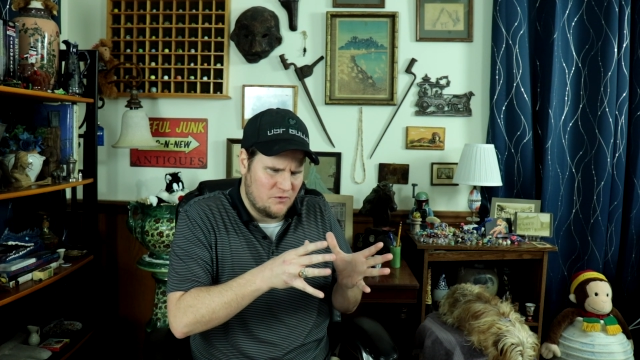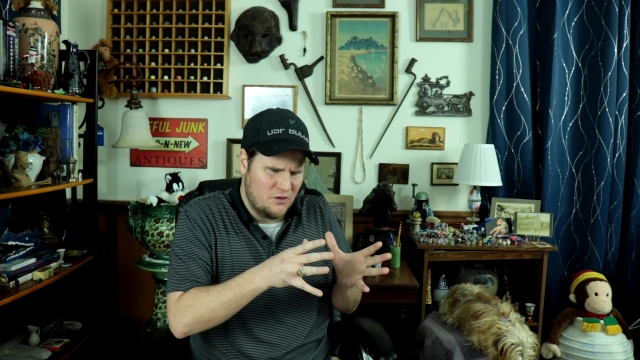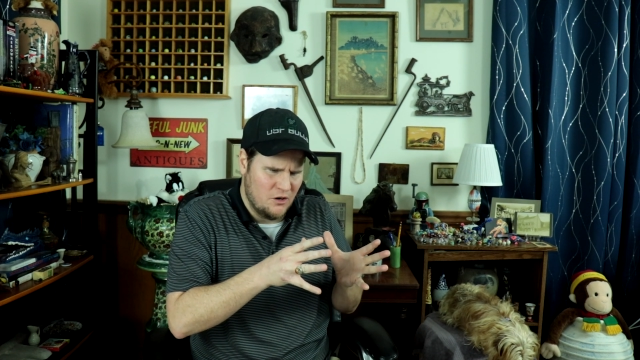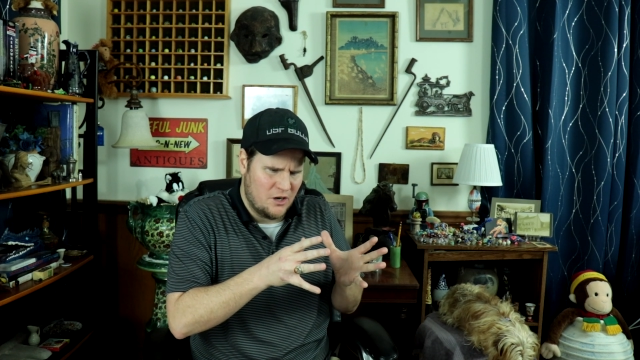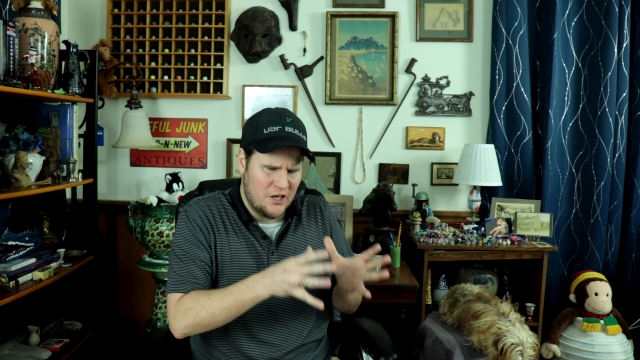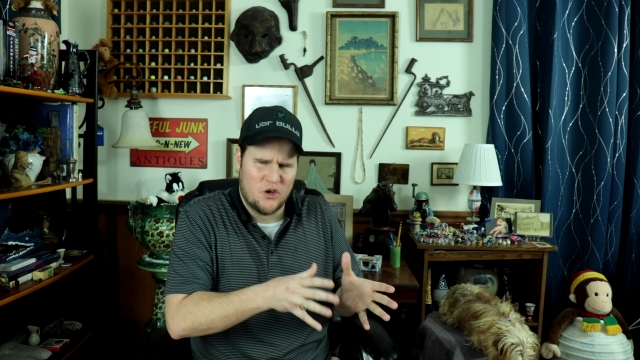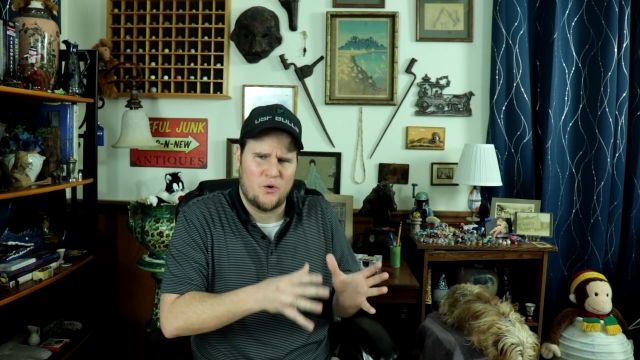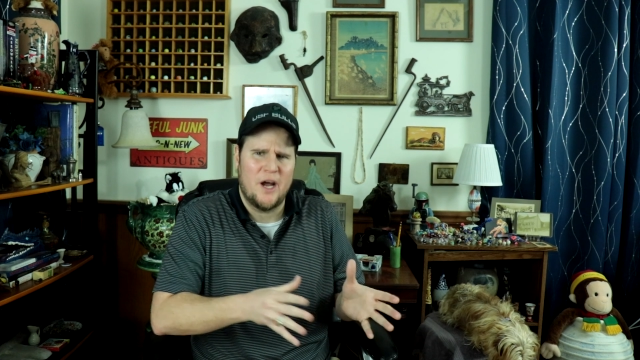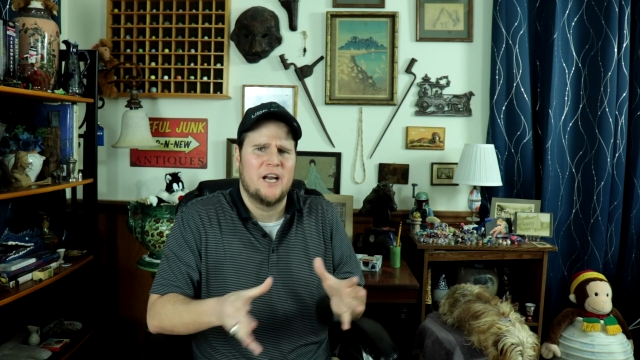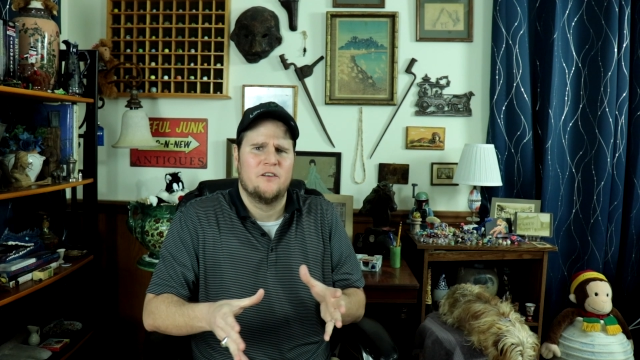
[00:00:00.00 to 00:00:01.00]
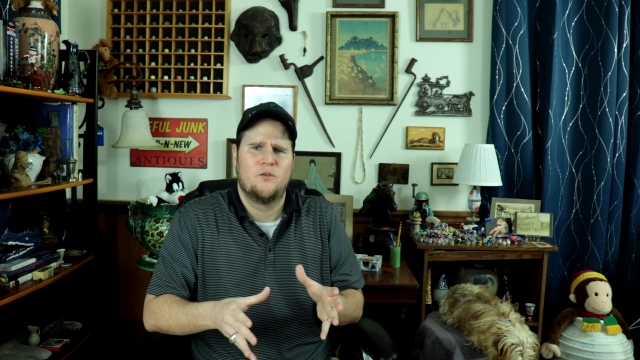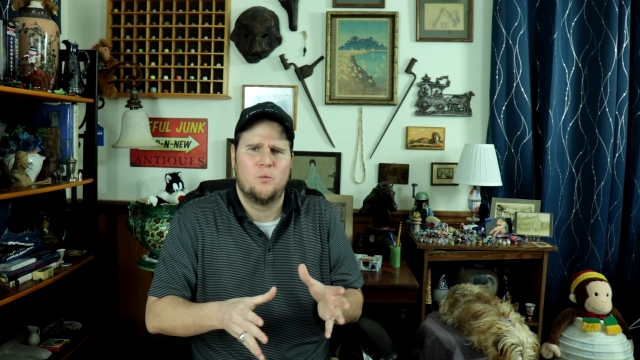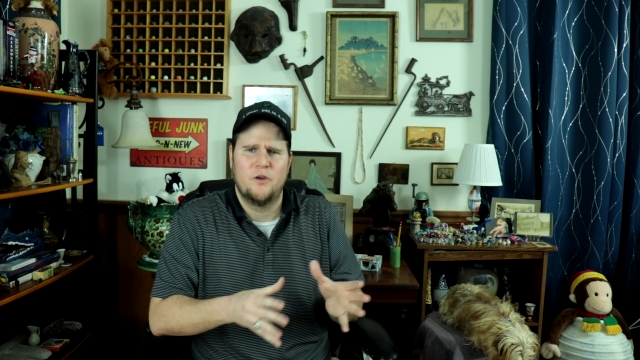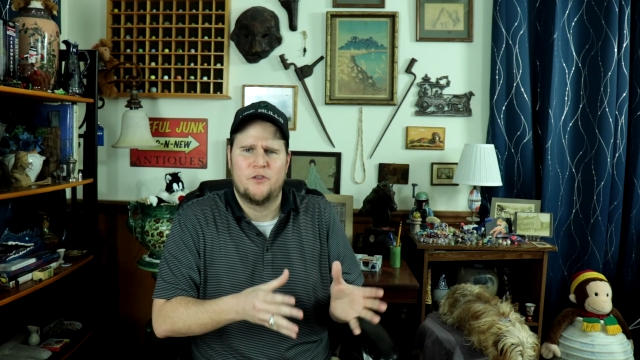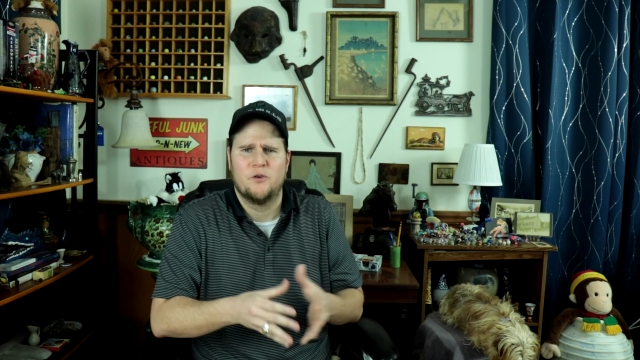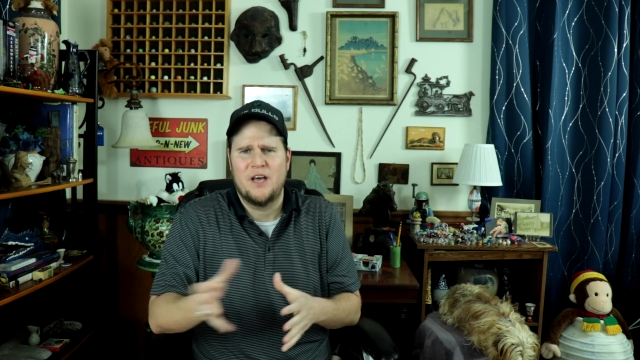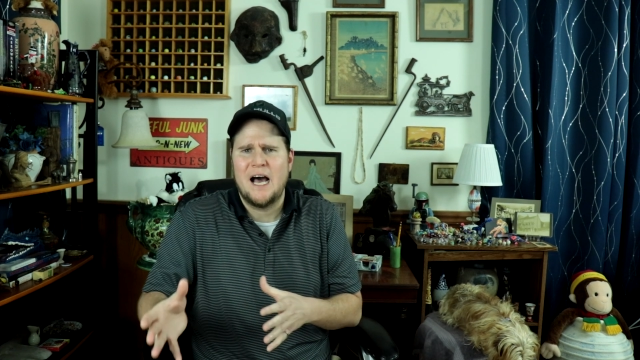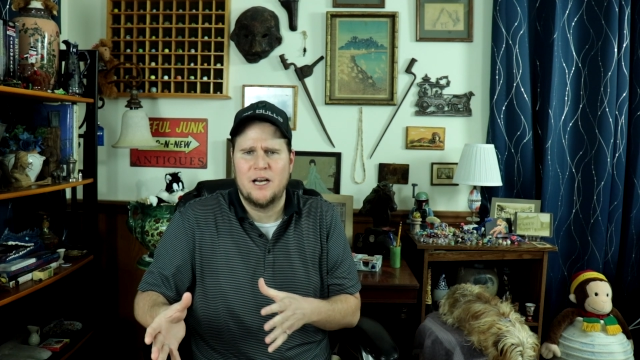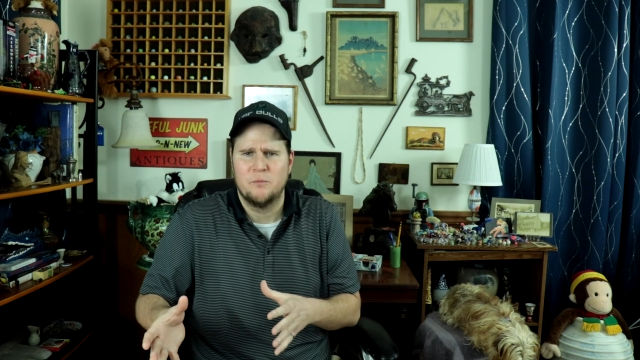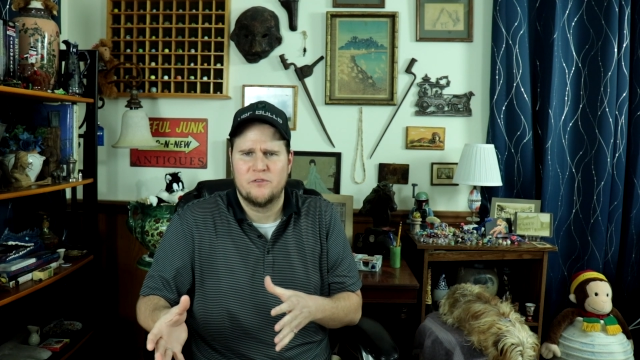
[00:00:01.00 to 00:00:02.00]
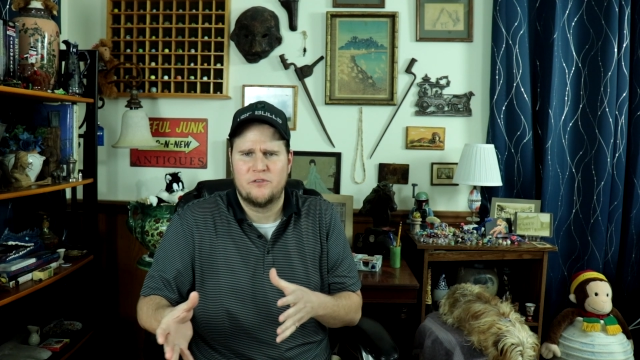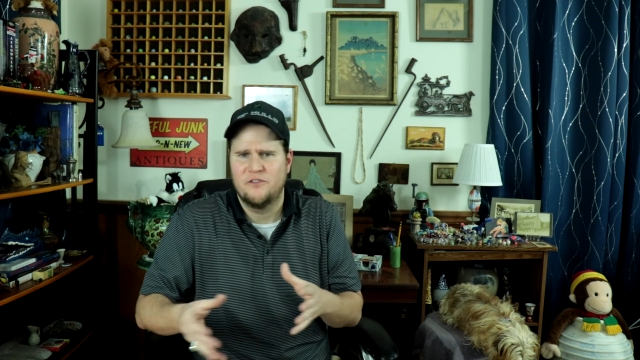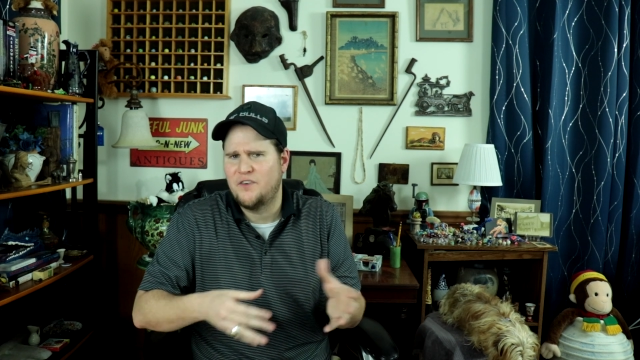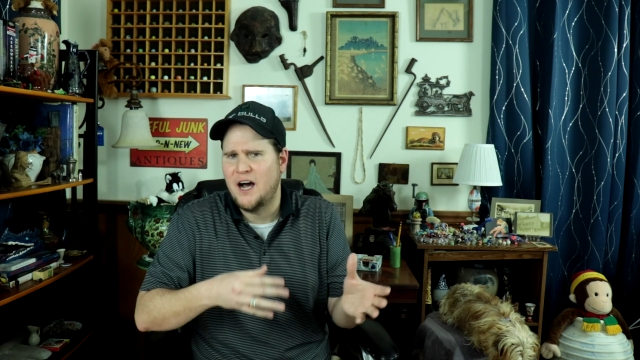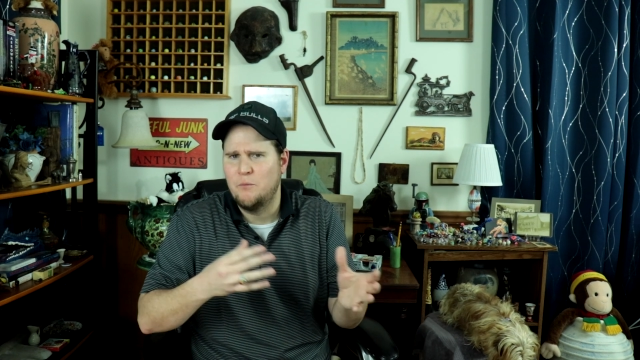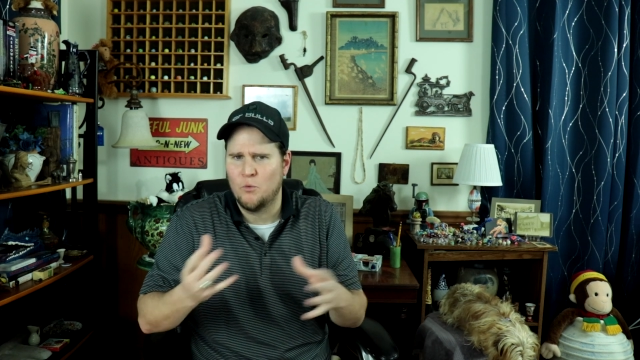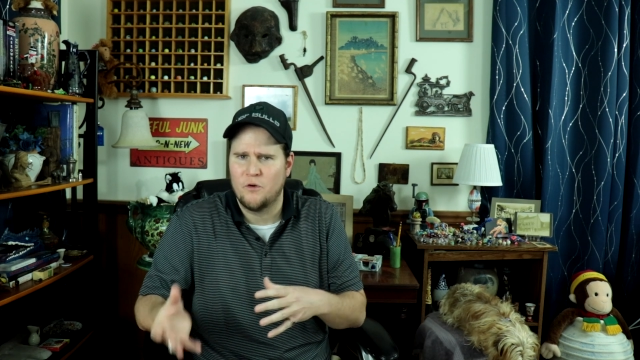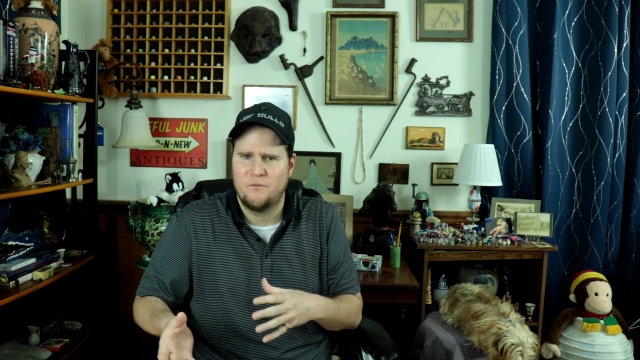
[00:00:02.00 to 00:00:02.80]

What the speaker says: get creative with those items to find